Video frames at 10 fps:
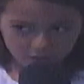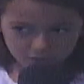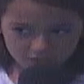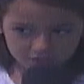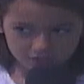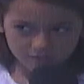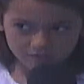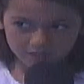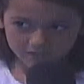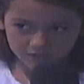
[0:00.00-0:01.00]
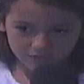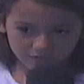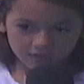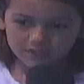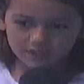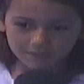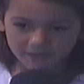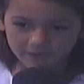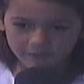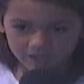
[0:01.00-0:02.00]
is troubling you? Something
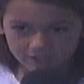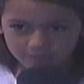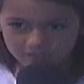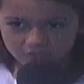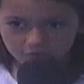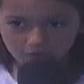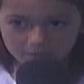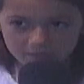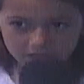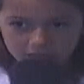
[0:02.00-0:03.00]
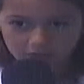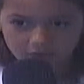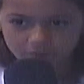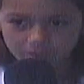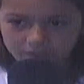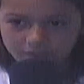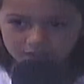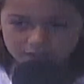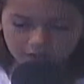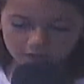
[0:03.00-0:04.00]
must be troubling you."
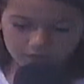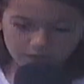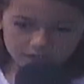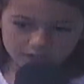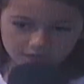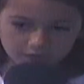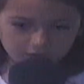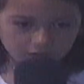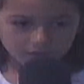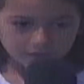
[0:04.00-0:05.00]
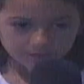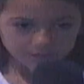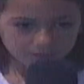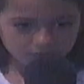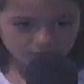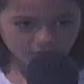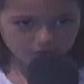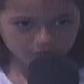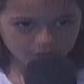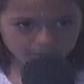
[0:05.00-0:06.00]
So the
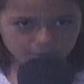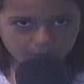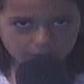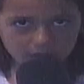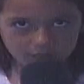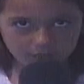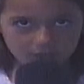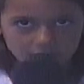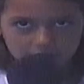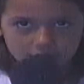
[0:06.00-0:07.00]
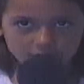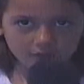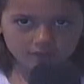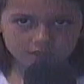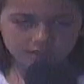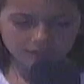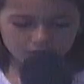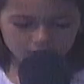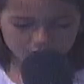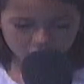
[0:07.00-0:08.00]
butler
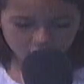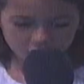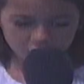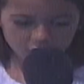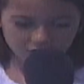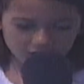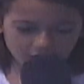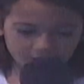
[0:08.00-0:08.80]
told Joseph